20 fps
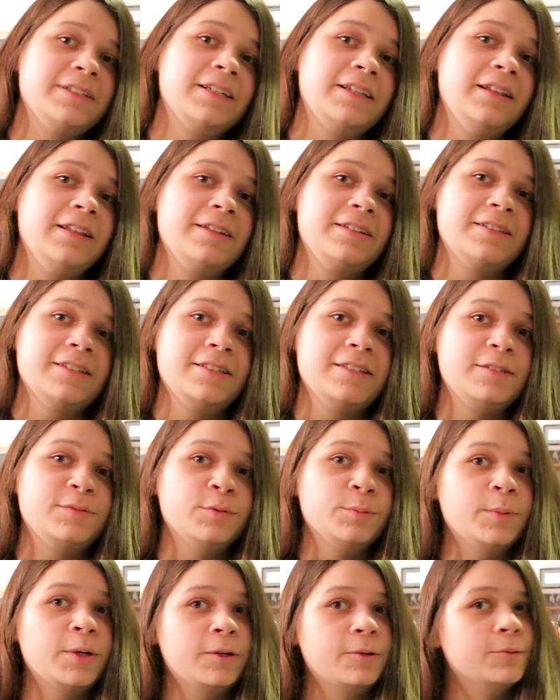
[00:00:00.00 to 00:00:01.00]
Deadly Sins of
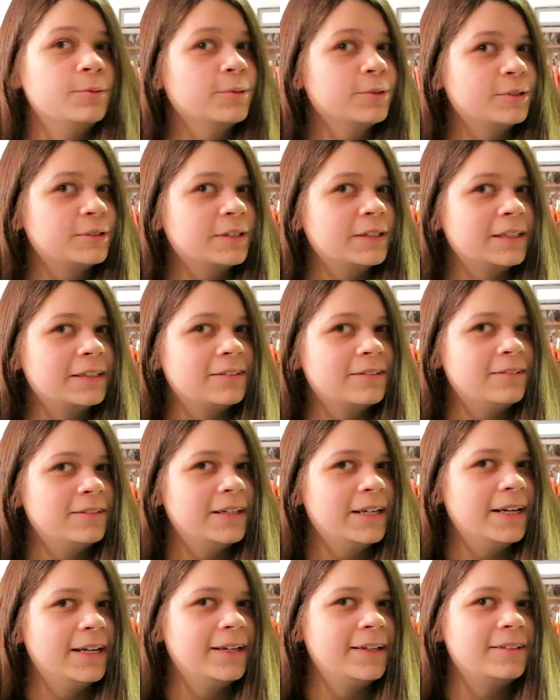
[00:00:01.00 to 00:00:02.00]
a Model Horse Collector
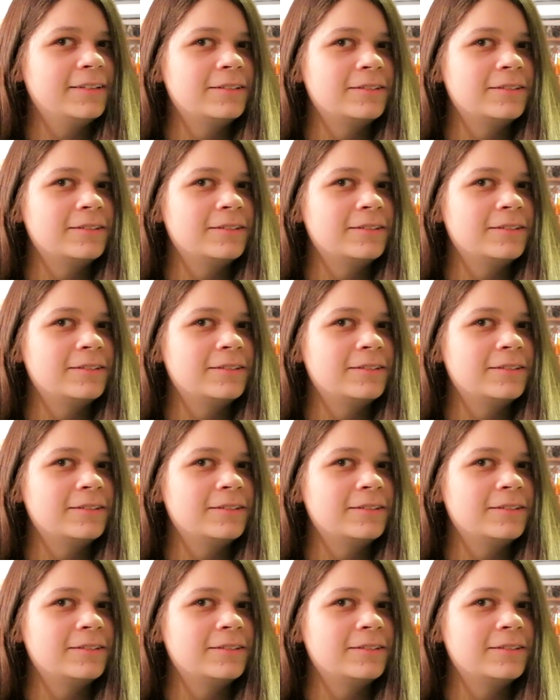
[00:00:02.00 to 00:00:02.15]
tag,